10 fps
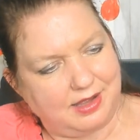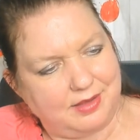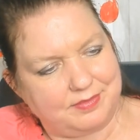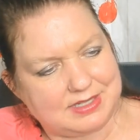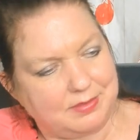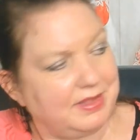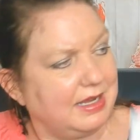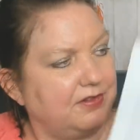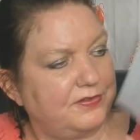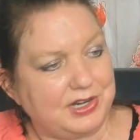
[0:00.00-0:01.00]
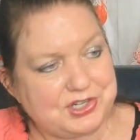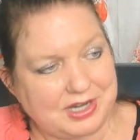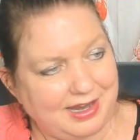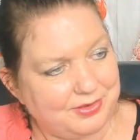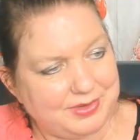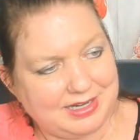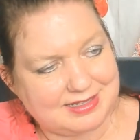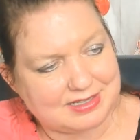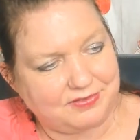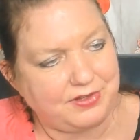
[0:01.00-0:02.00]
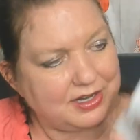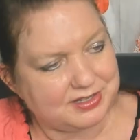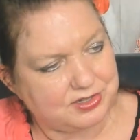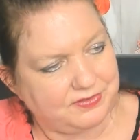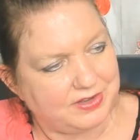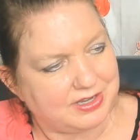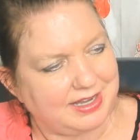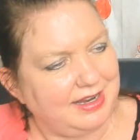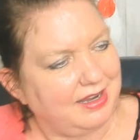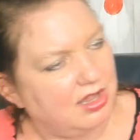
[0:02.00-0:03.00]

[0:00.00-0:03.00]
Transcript: Something in French I can't read because the font is too funky.